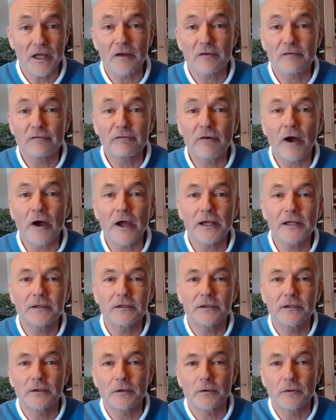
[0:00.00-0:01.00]
invite
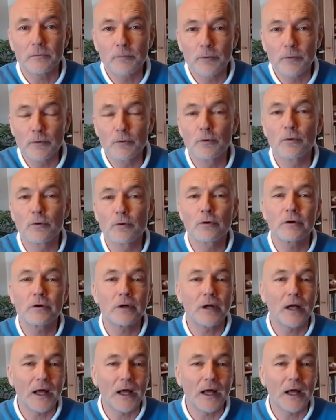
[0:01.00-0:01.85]
the poor